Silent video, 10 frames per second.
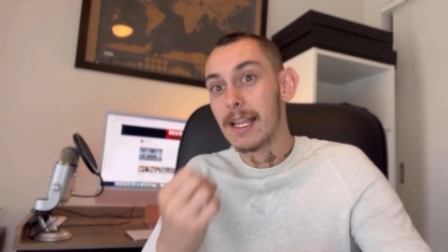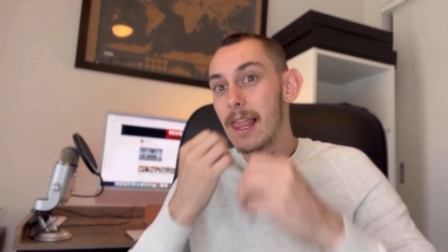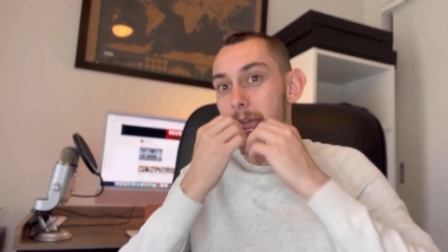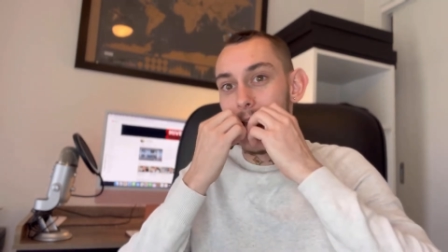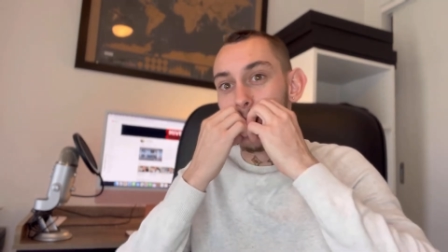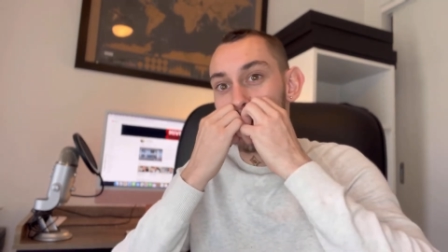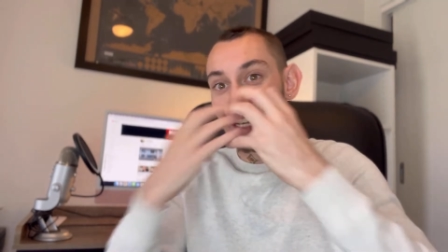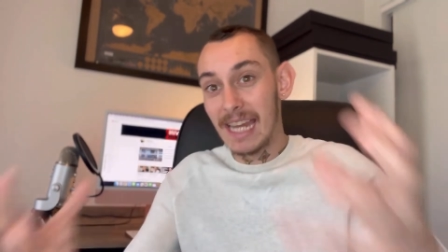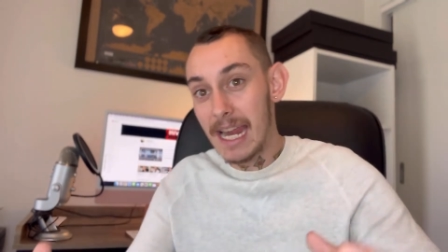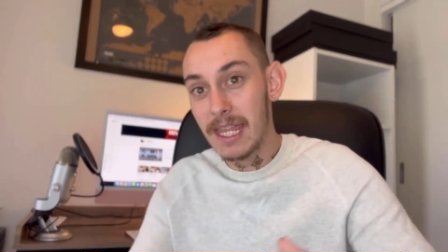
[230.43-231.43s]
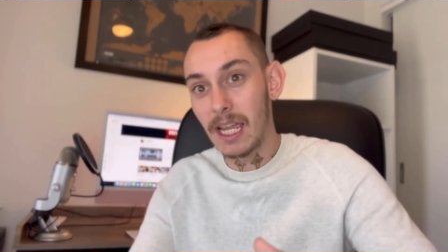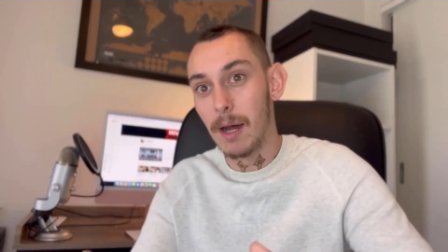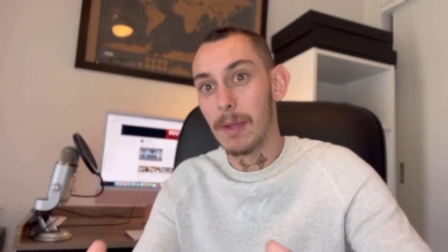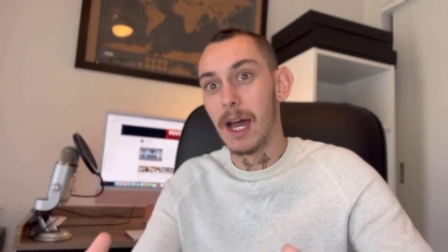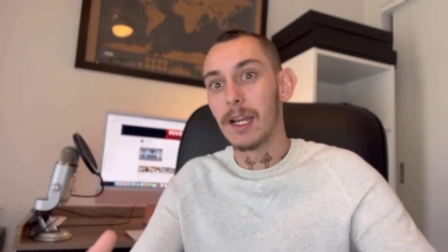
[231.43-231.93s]
and my teeth come
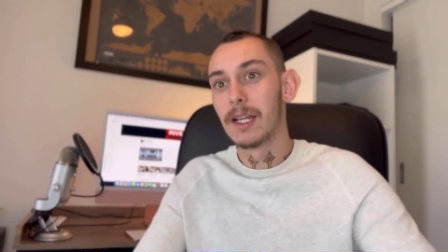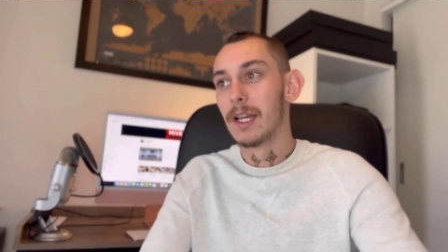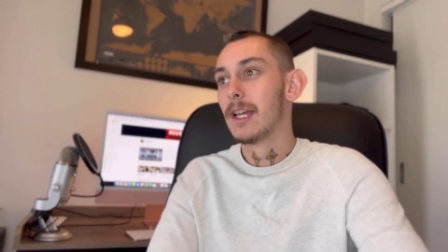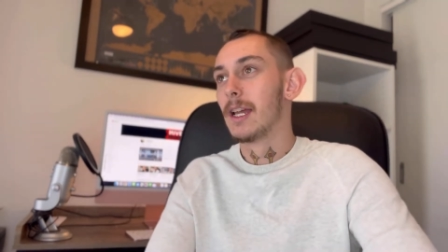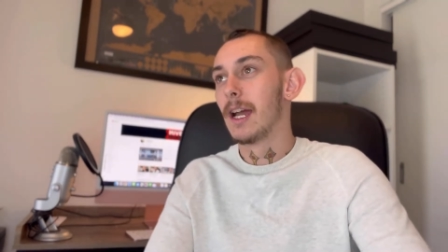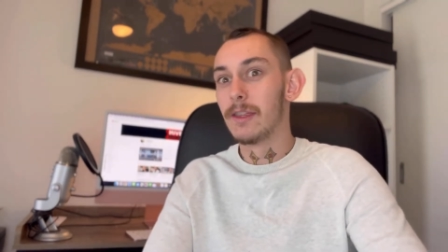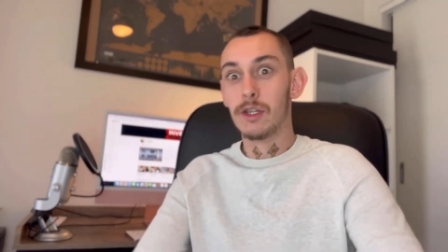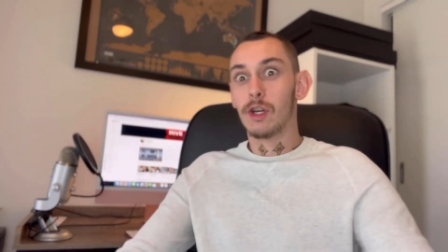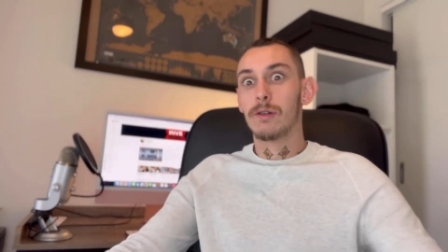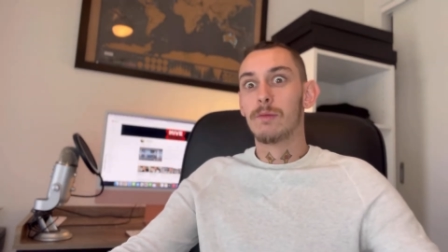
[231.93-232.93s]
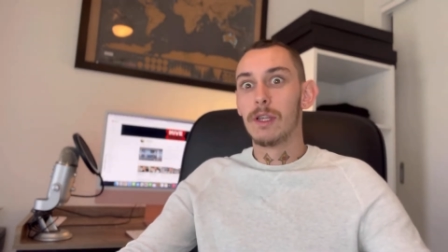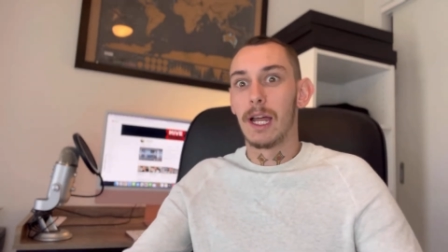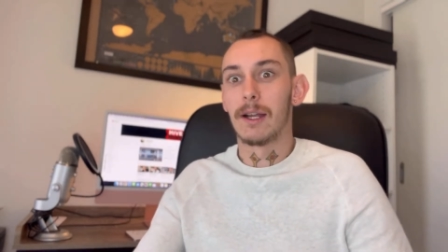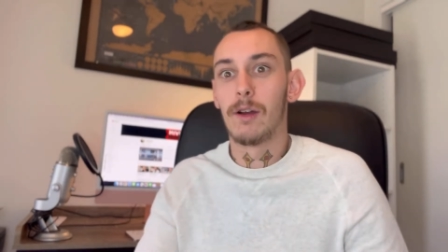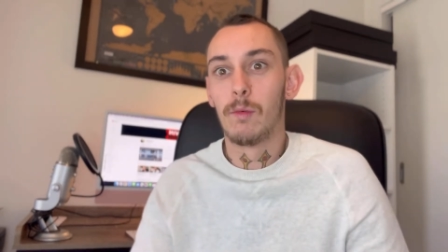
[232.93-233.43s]
out. And the dude
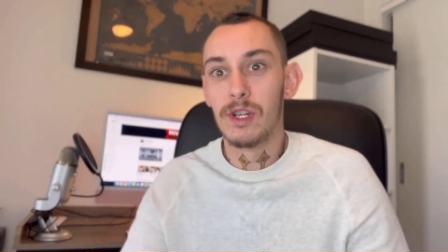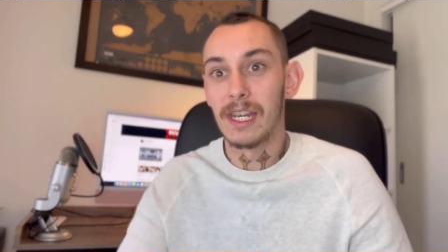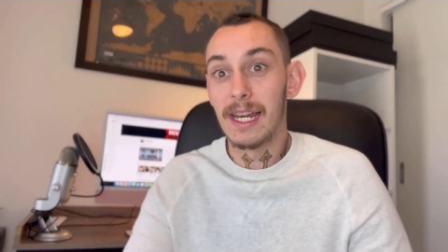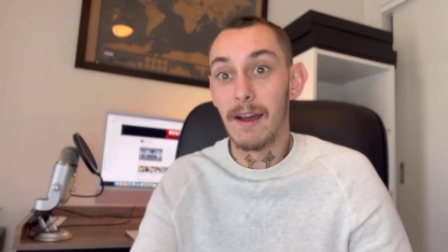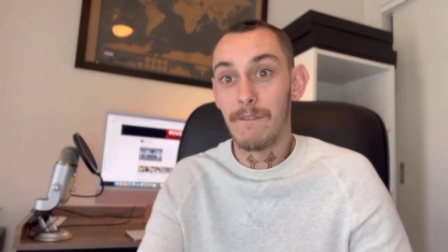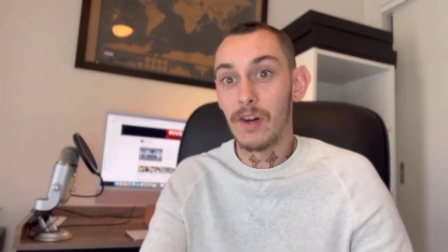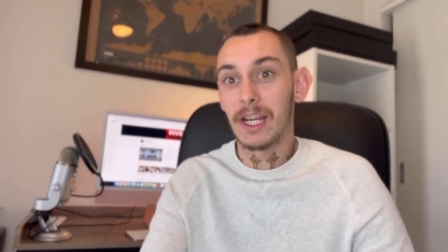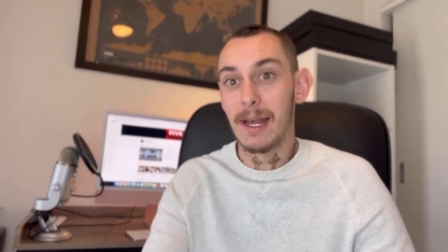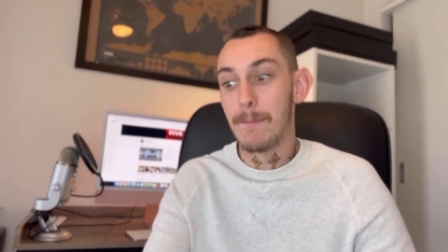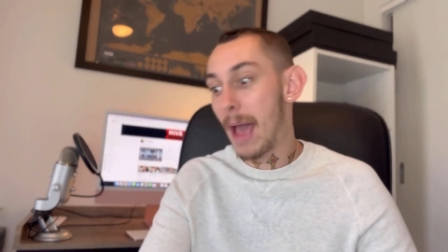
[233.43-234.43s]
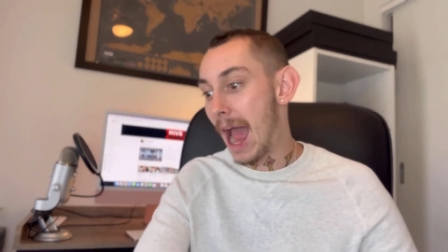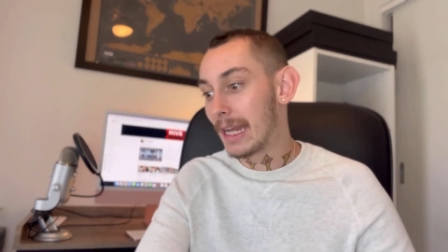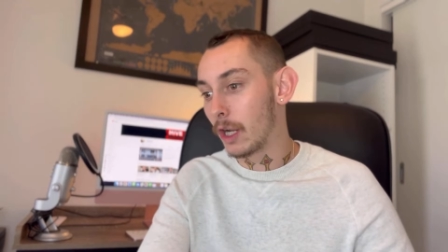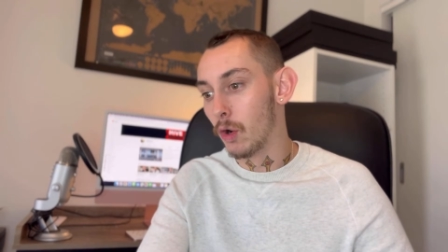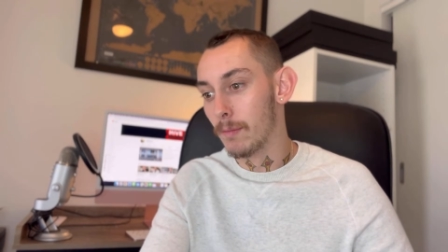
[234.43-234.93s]
was in a fucking
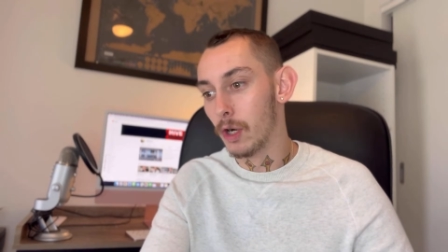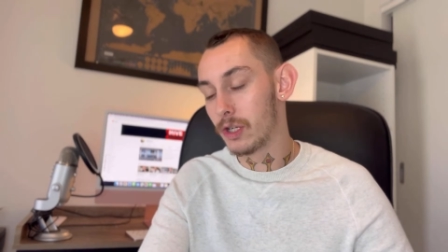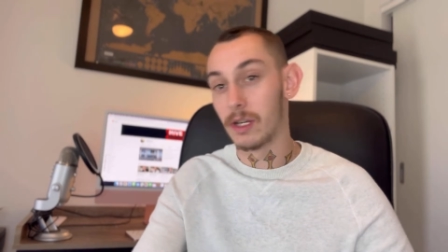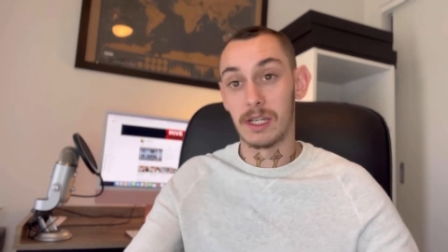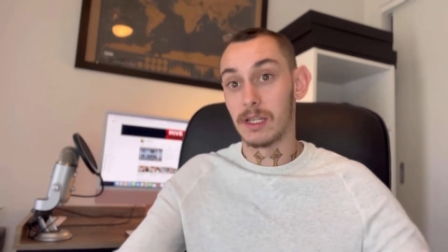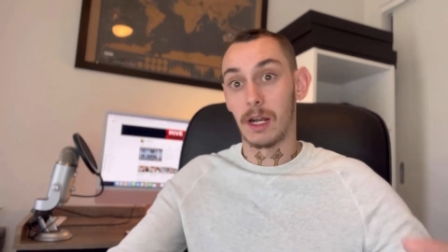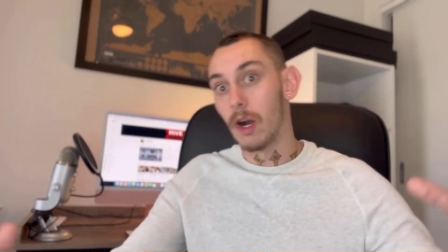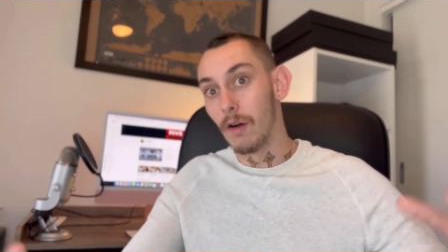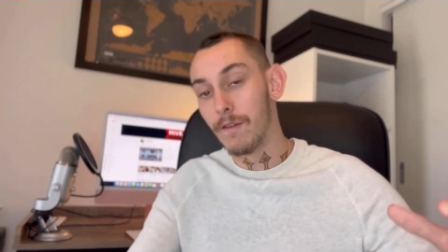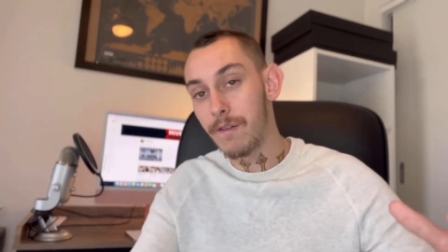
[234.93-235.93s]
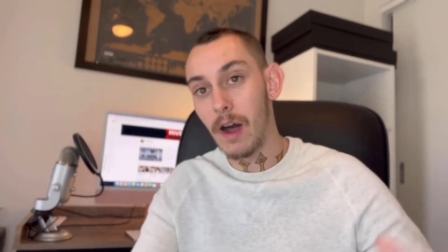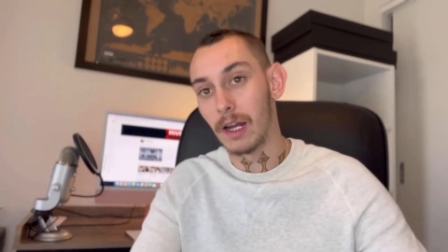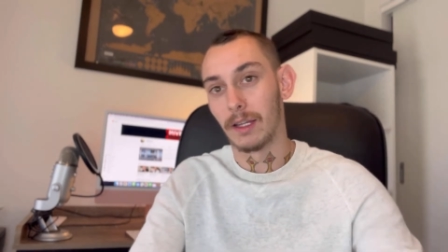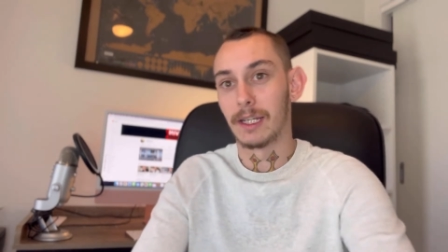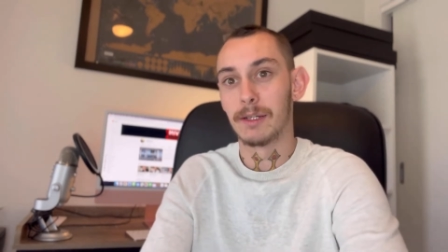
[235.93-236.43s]
panic almost because he's oh
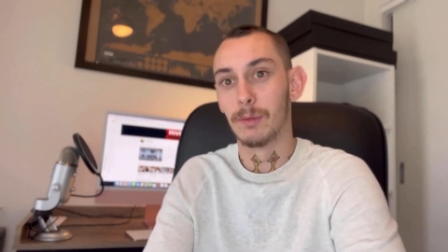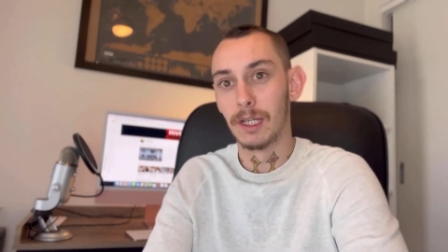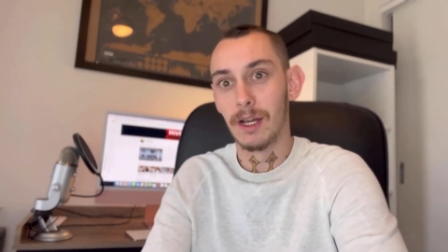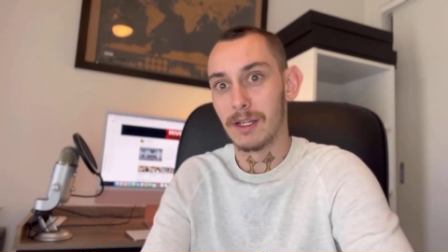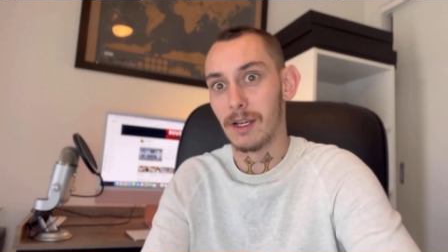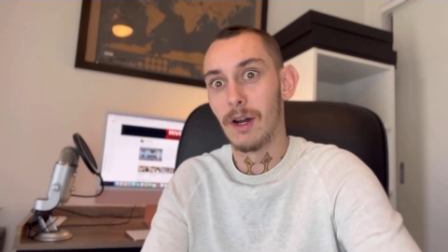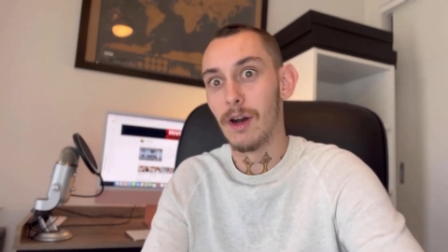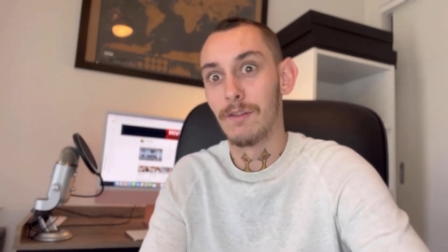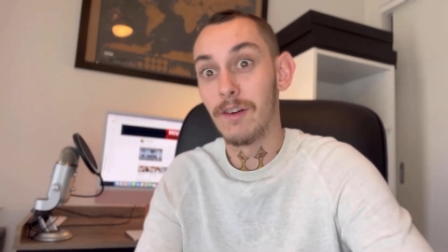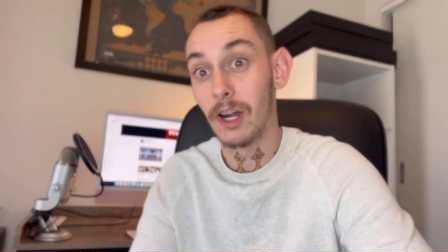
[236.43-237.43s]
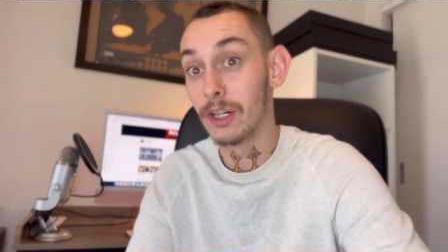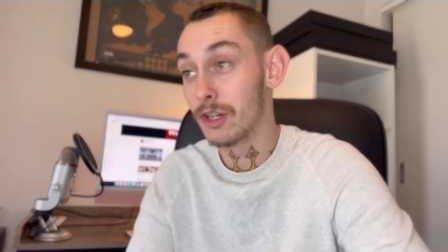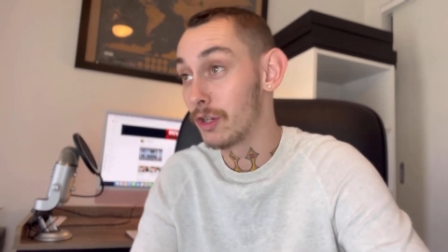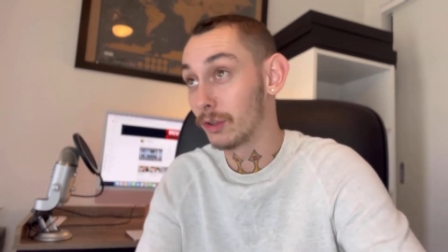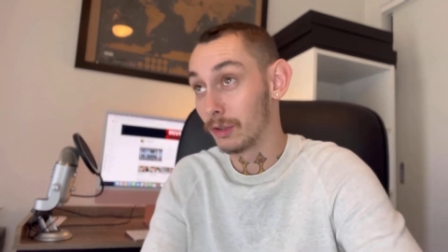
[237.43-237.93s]
fuck. He'd realize oh fuck, I just
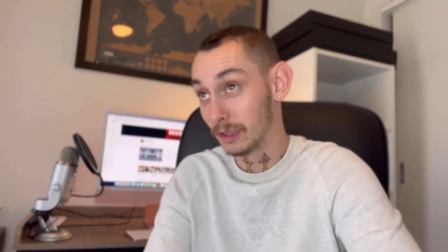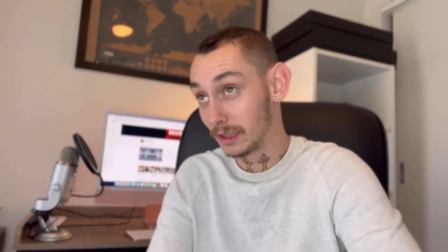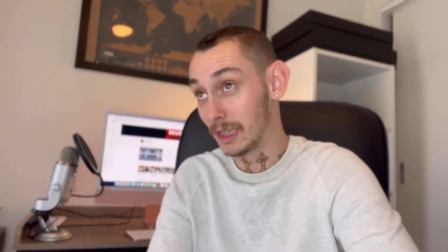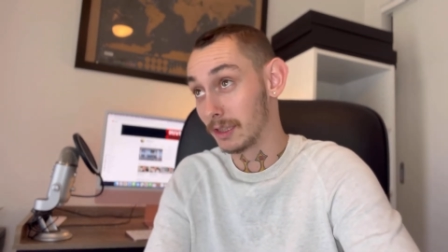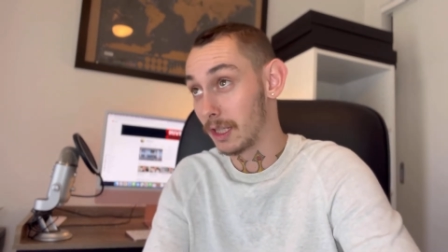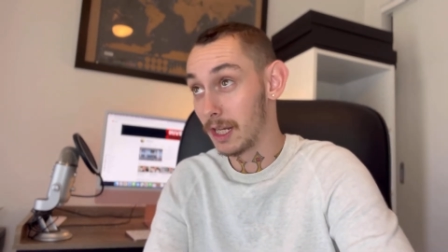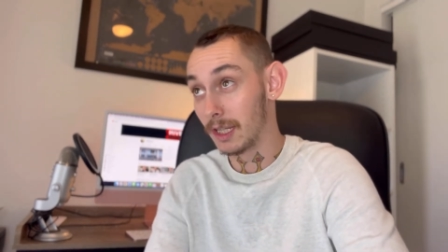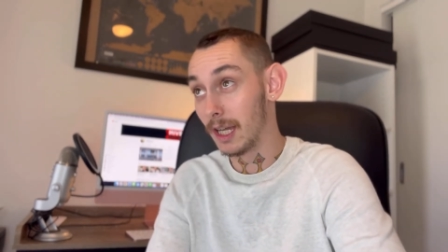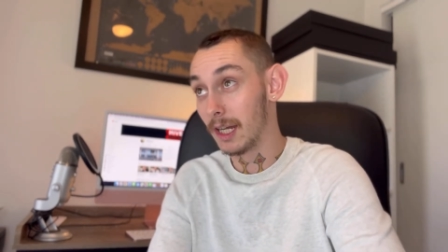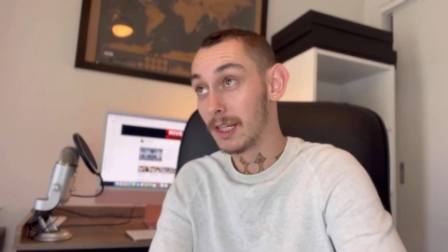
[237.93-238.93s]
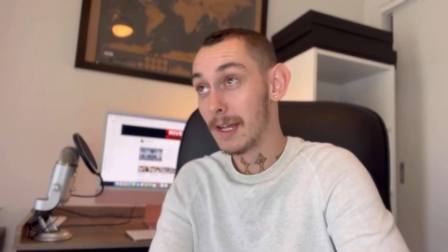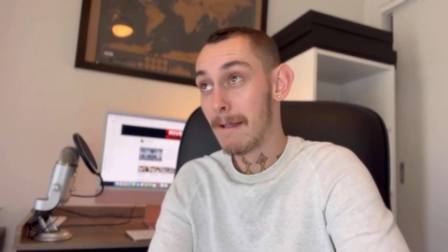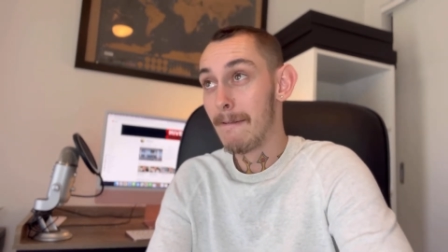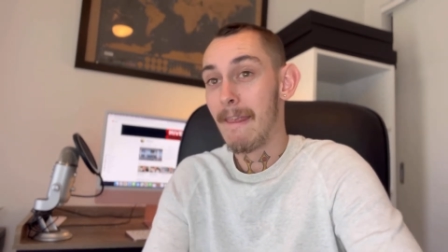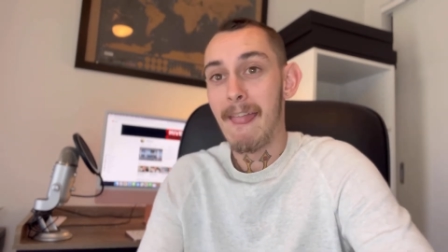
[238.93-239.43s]
knocked all this cunt's teeth out.
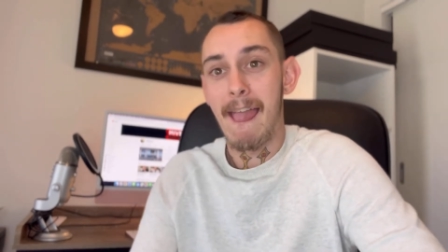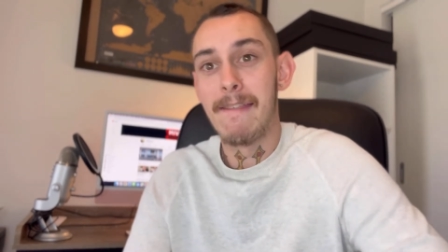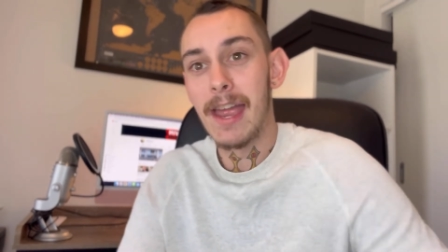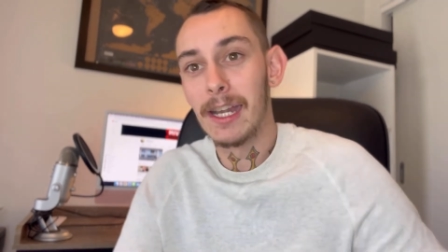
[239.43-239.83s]
And then,